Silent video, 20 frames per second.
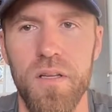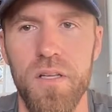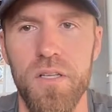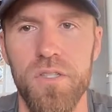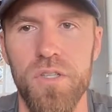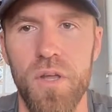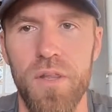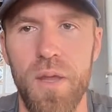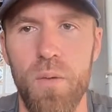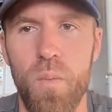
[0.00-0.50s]

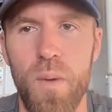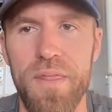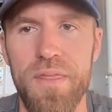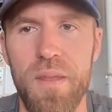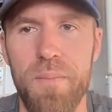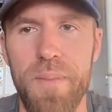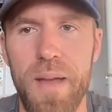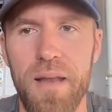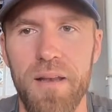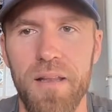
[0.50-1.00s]
So they win
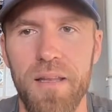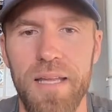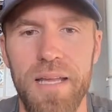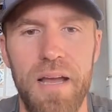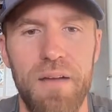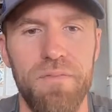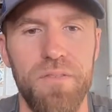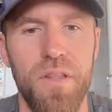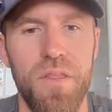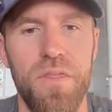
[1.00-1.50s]
the penalty
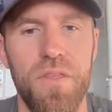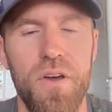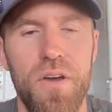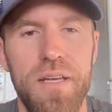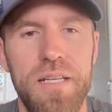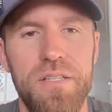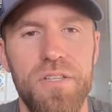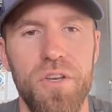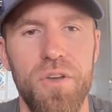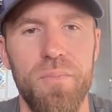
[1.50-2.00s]
after
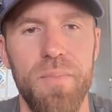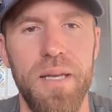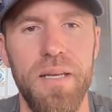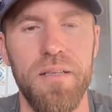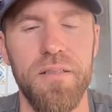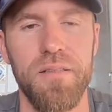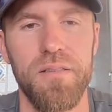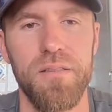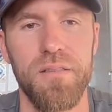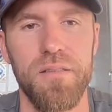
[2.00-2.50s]
32
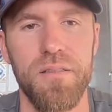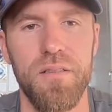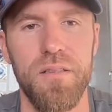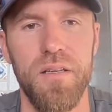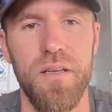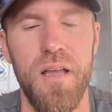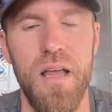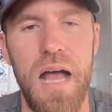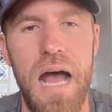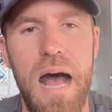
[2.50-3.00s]
minutes.
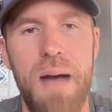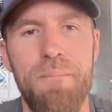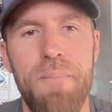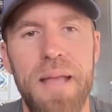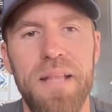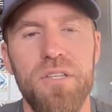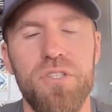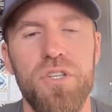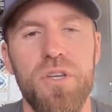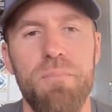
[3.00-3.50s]
I
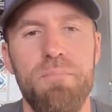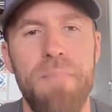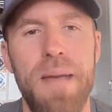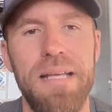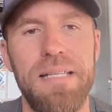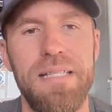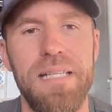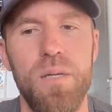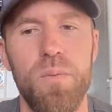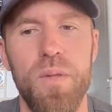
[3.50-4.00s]
mentioned
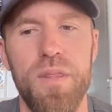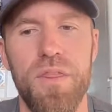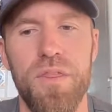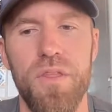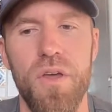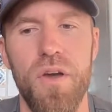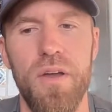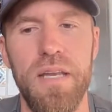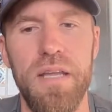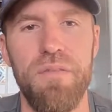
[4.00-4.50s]
Messi with
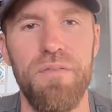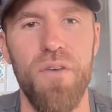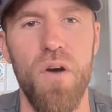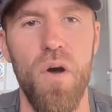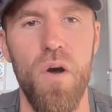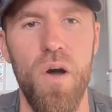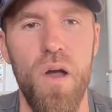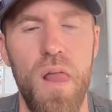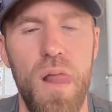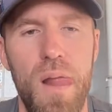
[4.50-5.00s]

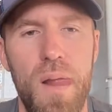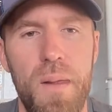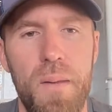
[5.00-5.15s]
34.